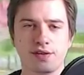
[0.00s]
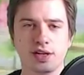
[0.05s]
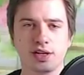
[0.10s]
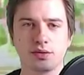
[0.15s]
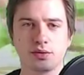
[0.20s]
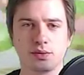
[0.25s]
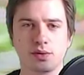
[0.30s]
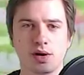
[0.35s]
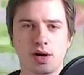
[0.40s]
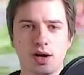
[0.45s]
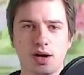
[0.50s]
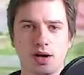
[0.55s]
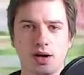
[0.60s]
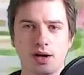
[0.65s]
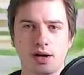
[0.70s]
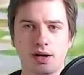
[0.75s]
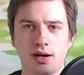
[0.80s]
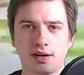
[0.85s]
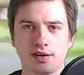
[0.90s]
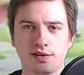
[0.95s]
do
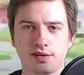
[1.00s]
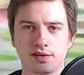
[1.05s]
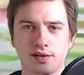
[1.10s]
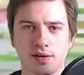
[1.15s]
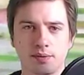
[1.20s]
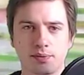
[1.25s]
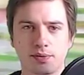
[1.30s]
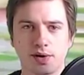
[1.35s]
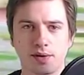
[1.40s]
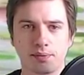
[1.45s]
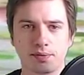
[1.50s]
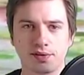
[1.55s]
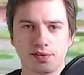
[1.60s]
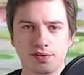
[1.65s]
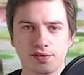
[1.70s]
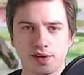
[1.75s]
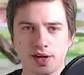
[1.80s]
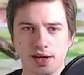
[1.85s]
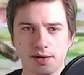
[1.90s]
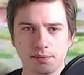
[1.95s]
a proper
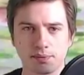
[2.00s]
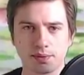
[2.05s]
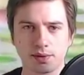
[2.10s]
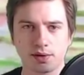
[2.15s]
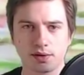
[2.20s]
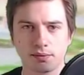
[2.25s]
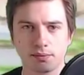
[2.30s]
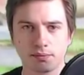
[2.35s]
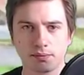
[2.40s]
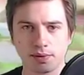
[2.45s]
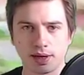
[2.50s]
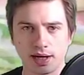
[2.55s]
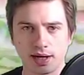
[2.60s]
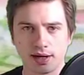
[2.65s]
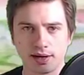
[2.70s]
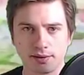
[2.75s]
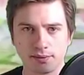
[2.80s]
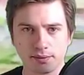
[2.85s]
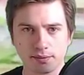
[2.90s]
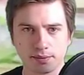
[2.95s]
staple,
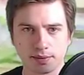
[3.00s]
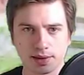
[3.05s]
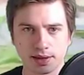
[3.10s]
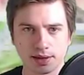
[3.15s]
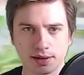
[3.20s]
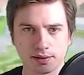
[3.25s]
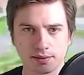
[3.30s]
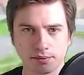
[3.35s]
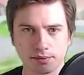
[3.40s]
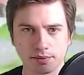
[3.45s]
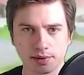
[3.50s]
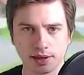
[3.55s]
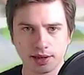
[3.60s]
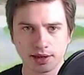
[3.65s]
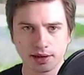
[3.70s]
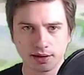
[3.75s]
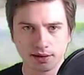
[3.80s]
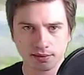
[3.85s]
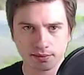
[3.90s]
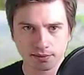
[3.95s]
bam, bam,
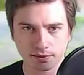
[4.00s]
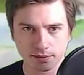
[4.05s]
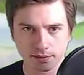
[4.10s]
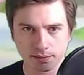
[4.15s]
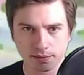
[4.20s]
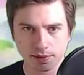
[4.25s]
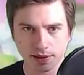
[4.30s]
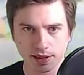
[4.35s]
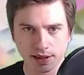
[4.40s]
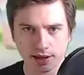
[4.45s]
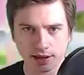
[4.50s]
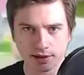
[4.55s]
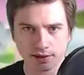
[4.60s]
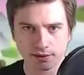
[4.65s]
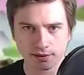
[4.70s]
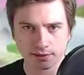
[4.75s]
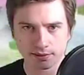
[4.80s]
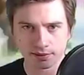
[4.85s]
bam, bam.